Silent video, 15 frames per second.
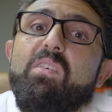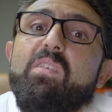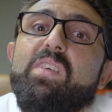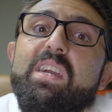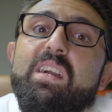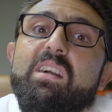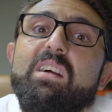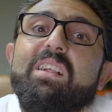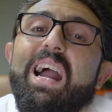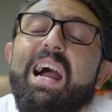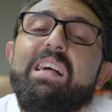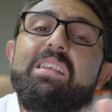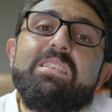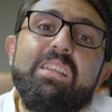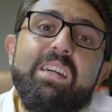of a vehicle
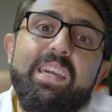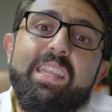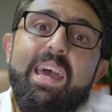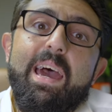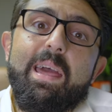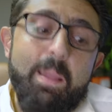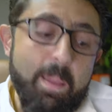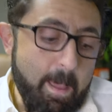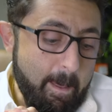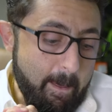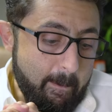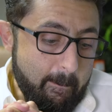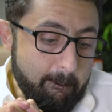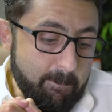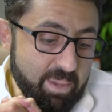Kyle's looking at,
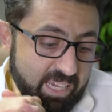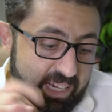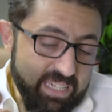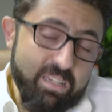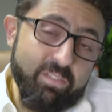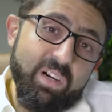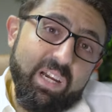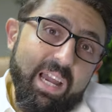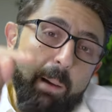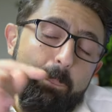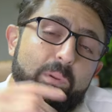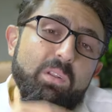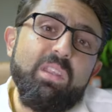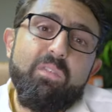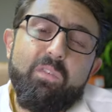because of a
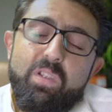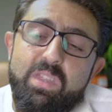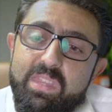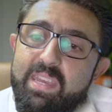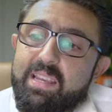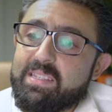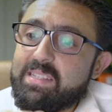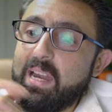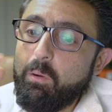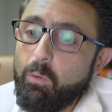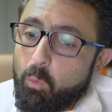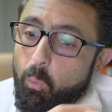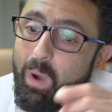couple different things. Now,